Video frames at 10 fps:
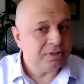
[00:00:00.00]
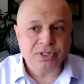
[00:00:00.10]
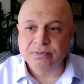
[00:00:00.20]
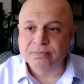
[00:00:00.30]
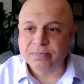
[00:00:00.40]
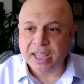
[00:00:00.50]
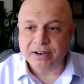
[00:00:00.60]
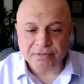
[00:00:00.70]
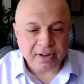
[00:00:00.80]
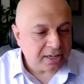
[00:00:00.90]
just
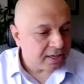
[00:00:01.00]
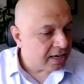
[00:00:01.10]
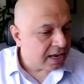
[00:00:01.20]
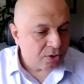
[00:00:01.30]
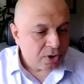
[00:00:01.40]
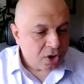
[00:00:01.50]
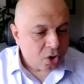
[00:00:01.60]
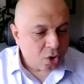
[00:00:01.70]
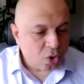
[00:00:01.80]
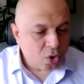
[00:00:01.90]
can't find it now.
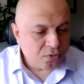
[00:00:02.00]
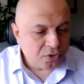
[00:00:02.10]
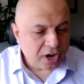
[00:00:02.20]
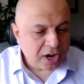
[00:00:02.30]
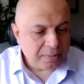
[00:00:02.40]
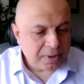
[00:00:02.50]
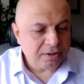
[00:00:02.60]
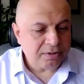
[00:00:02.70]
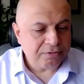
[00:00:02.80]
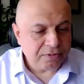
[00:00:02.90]

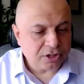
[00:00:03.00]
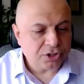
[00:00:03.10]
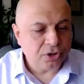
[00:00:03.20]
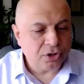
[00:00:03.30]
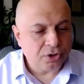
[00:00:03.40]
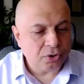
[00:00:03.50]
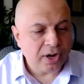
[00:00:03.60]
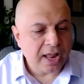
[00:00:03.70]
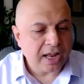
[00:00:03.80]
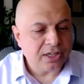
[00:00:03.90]
Overcoming Functional
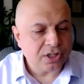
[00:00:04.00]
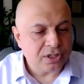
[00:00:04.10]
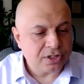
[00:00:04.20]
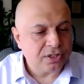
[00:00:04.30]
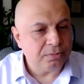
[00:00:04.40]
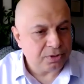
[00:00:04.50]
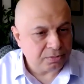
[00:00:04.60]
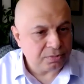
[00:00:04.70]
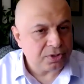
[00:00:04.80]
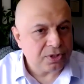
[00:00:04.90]
Neurological
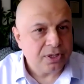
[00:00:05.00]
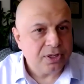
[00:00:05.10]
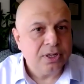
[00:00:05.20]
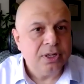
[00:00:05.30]
Symptoms.